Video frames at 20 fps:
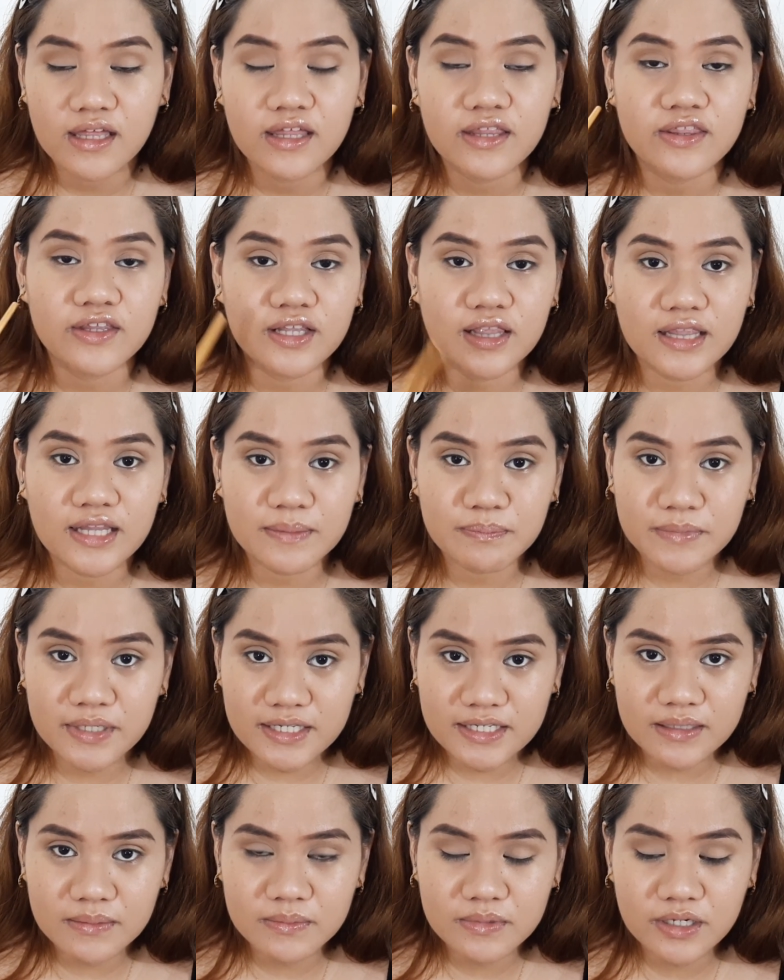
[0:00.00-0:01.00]
The
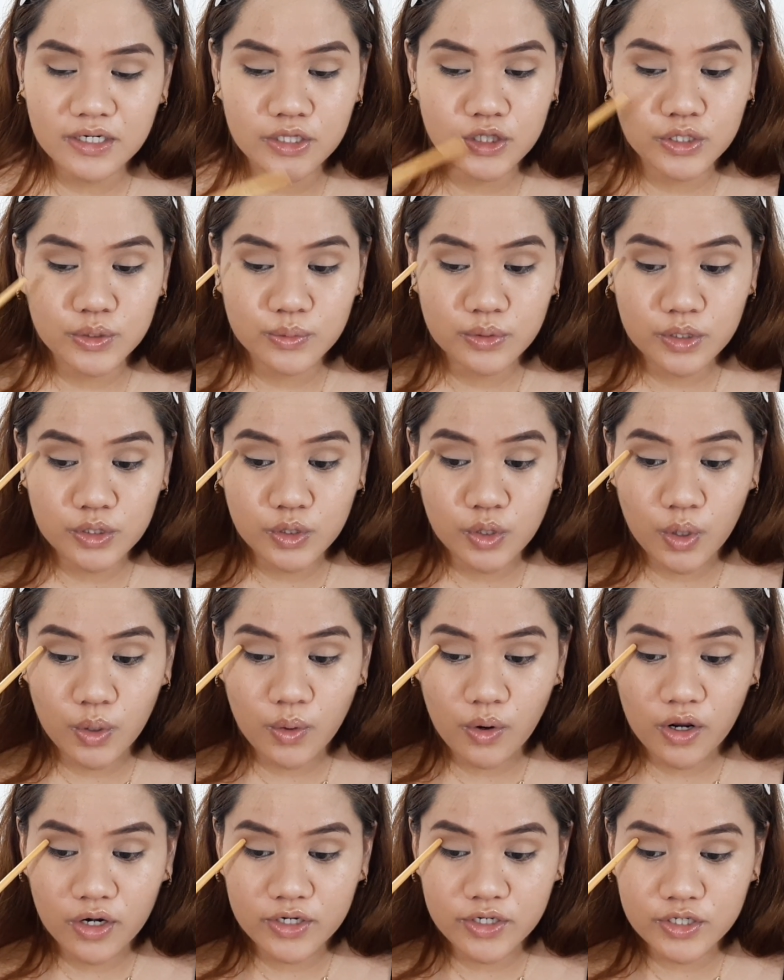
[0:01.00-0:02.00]
medium color will go
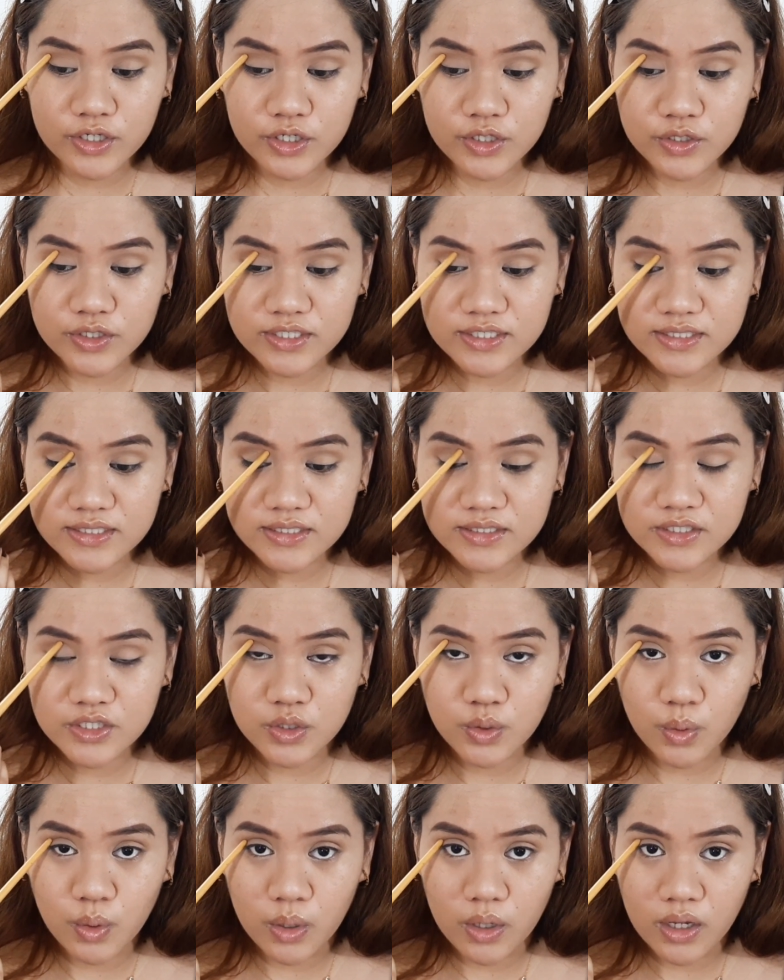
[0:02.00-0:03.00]
on your crease,
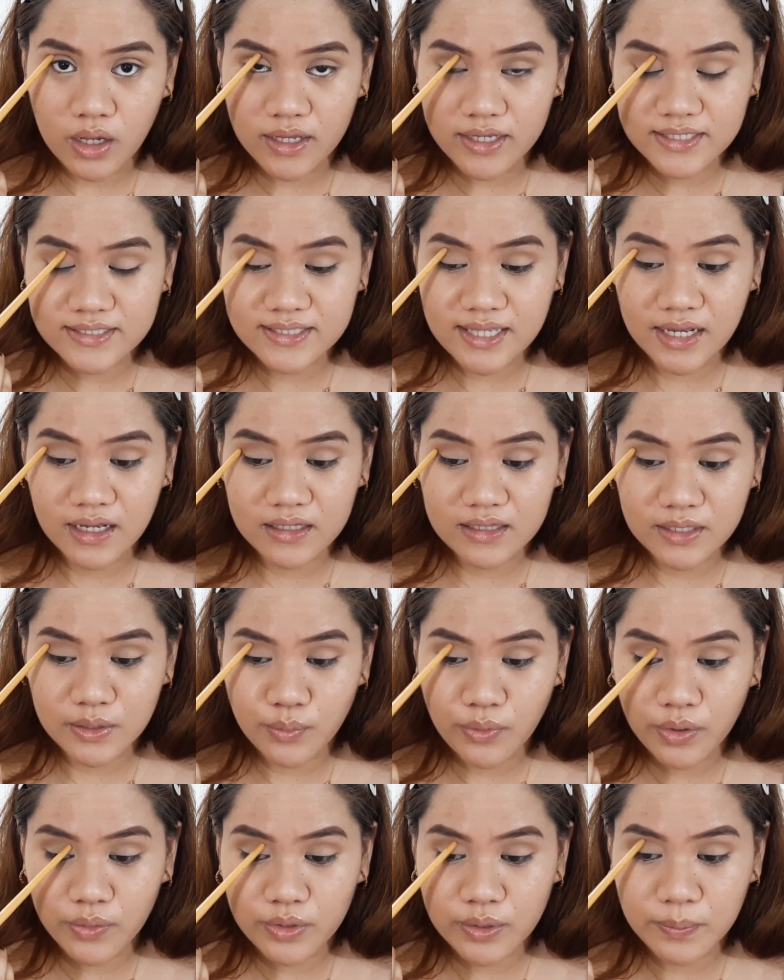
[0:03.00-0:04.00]
exactly
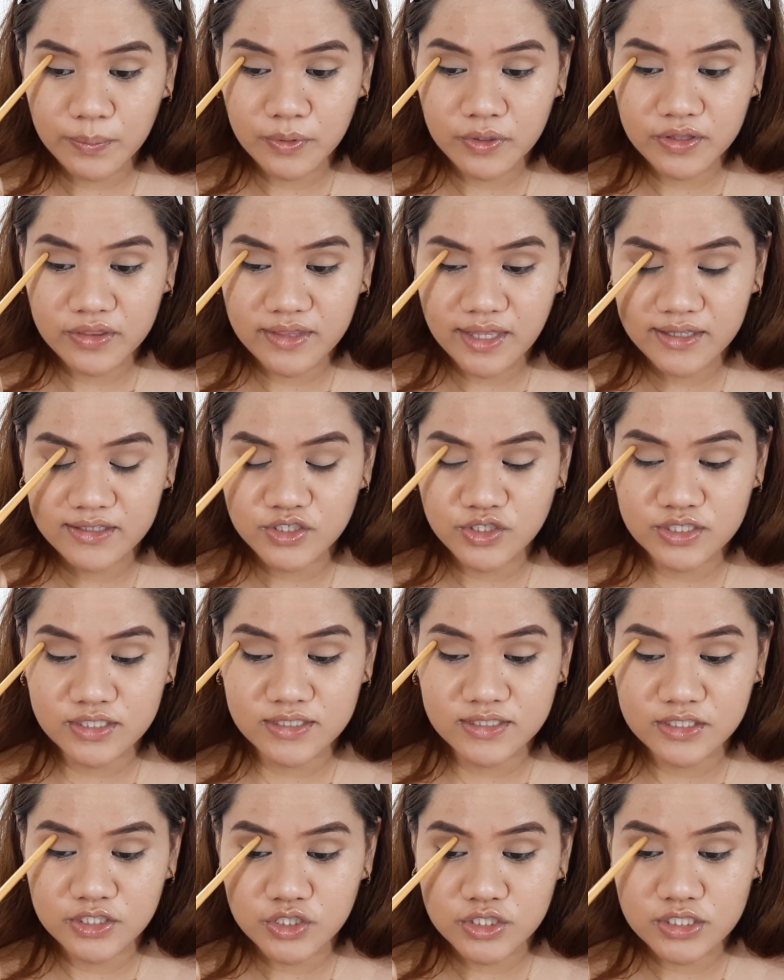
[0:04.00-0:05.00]
where we put that
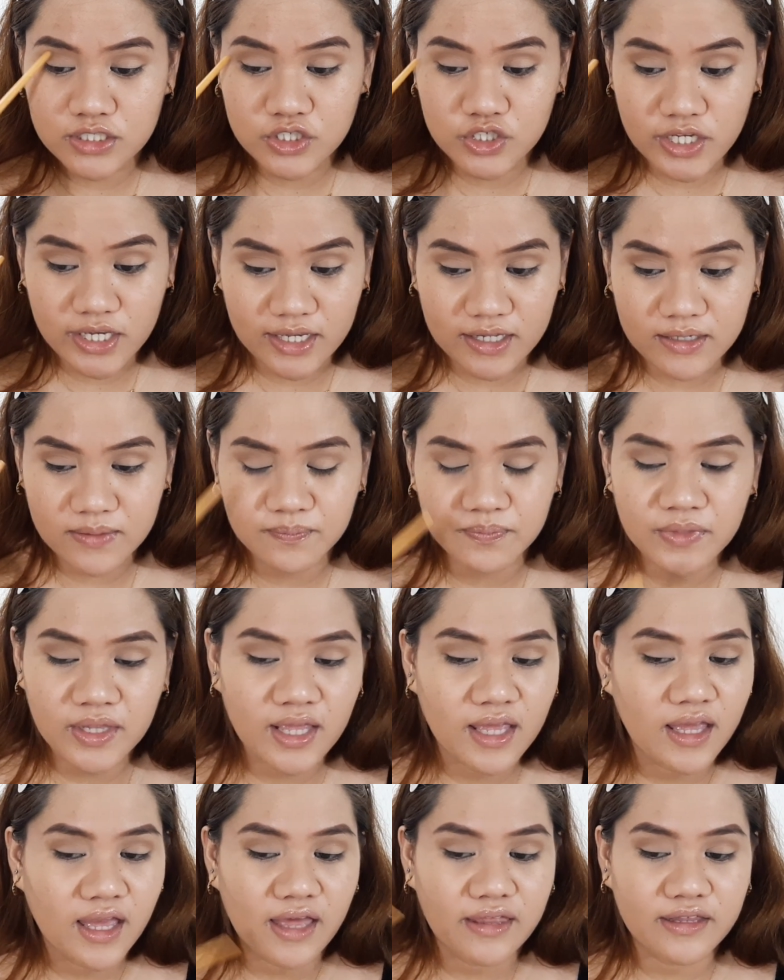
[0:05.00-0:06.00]
transition shade.
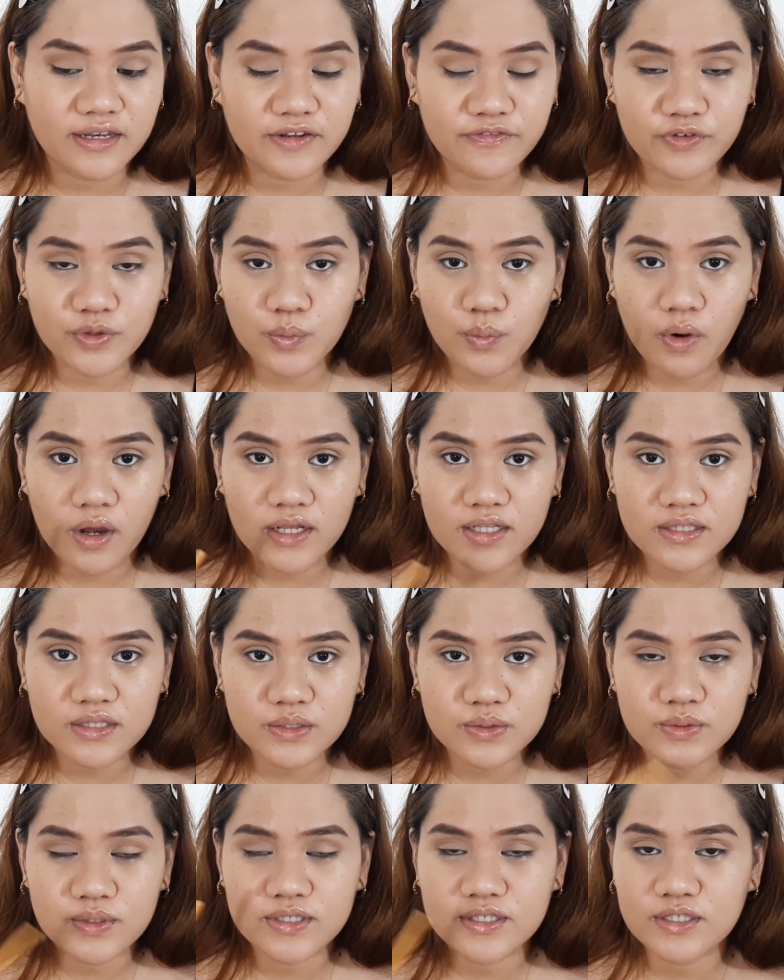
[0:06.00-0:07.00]
And then if you want
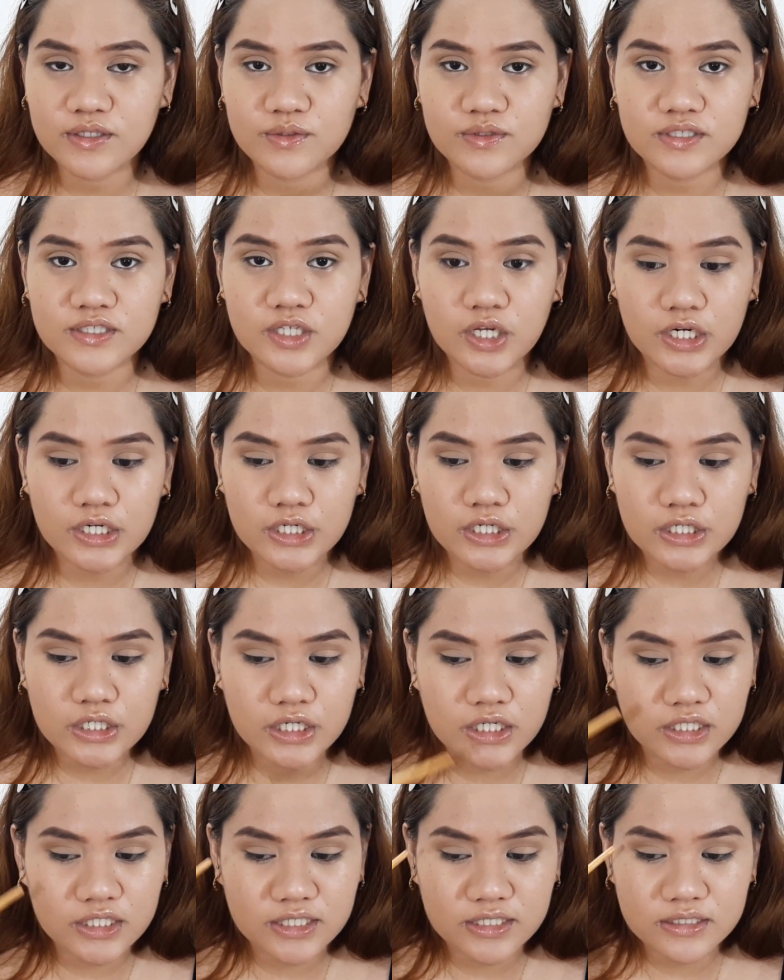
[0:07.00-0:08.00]
to, you can use the darker
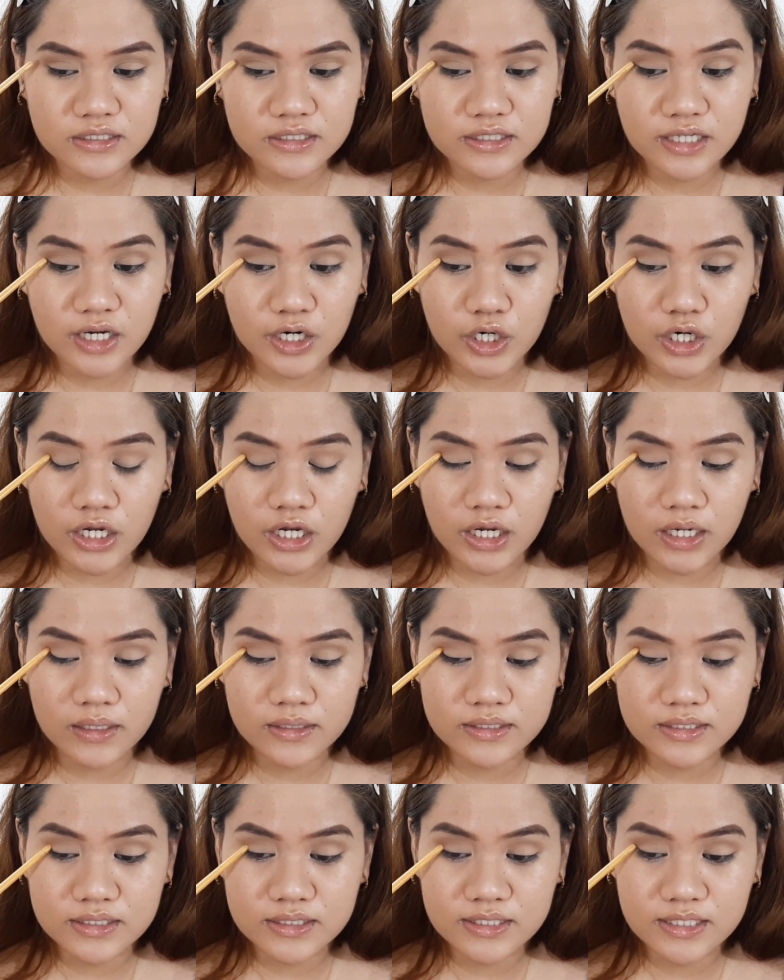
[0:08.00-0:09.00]
color
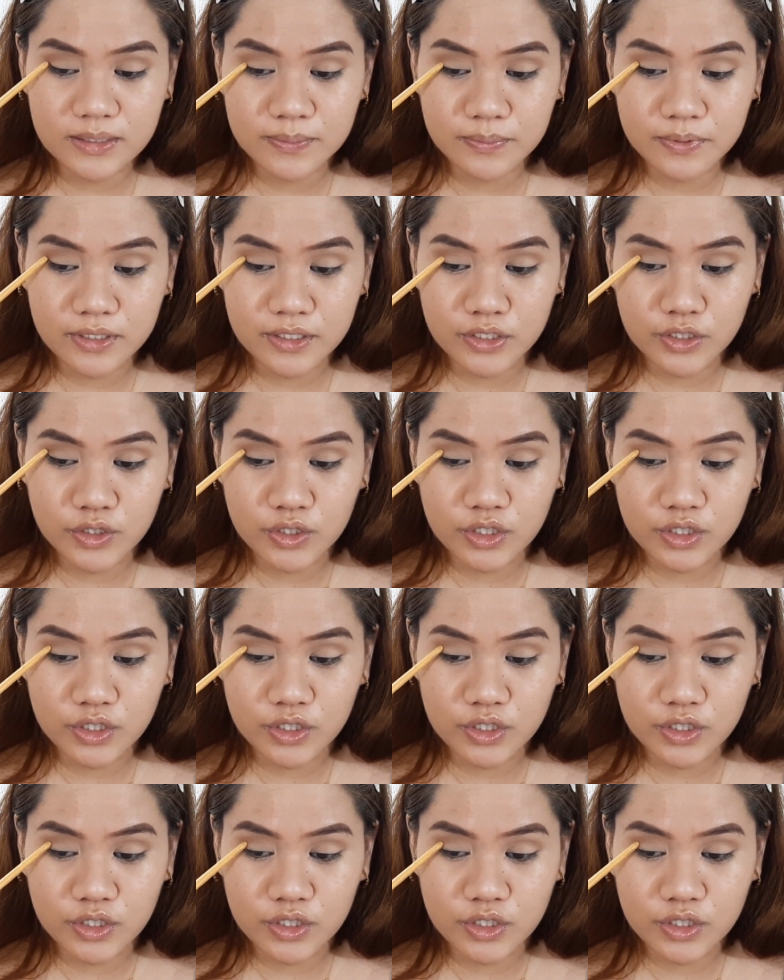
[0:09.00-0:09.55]
to deepen